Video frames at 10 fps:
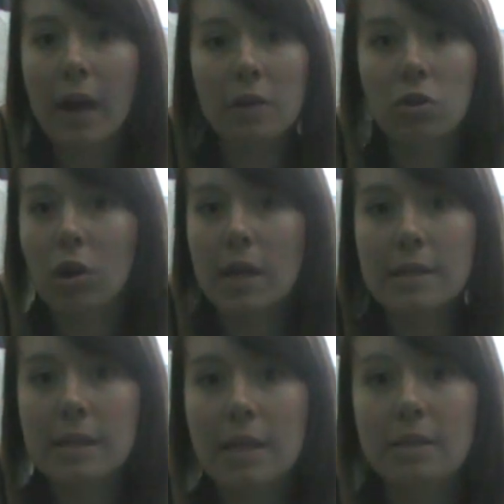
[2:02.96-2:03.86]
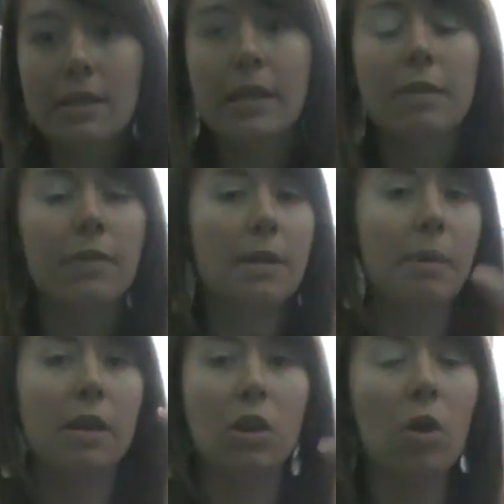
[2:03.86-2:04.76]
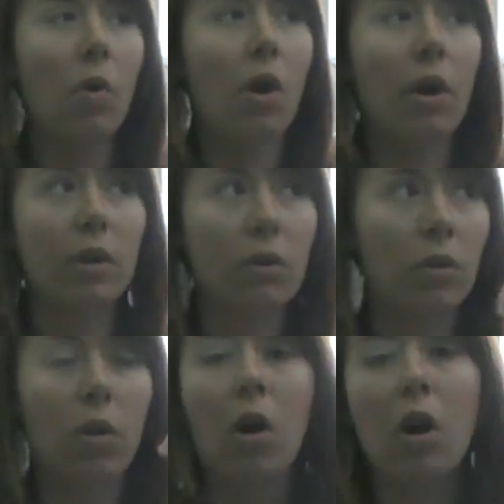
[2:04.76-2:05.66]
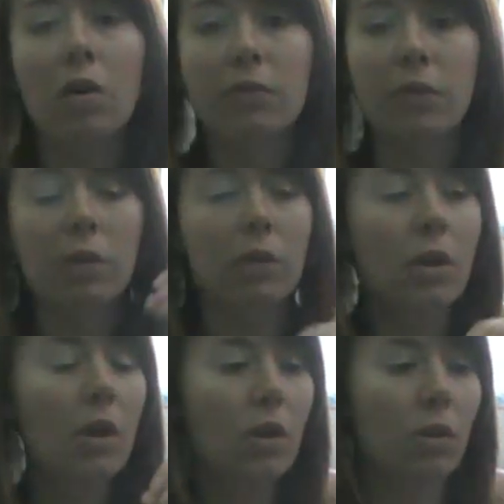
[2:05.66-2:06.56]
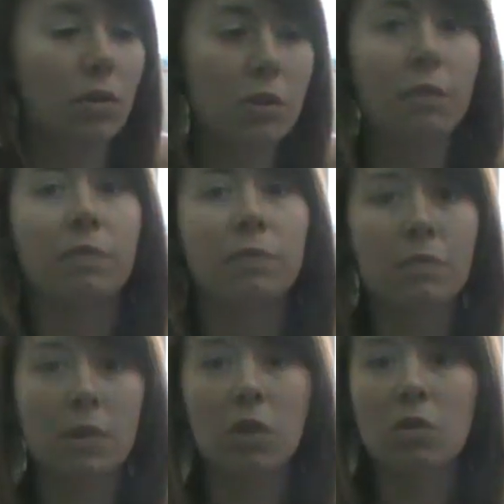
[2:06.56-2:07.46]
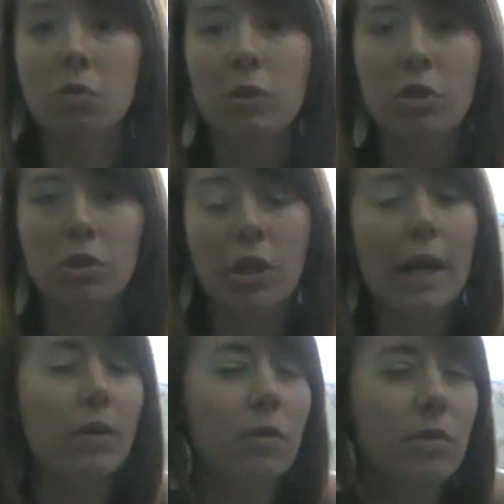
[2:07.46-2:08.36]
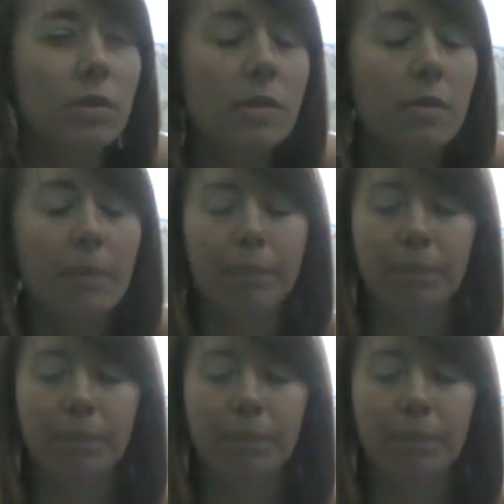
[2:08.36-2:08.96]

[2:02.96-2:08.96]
act crazy. The TV might go on or off, or switch channels.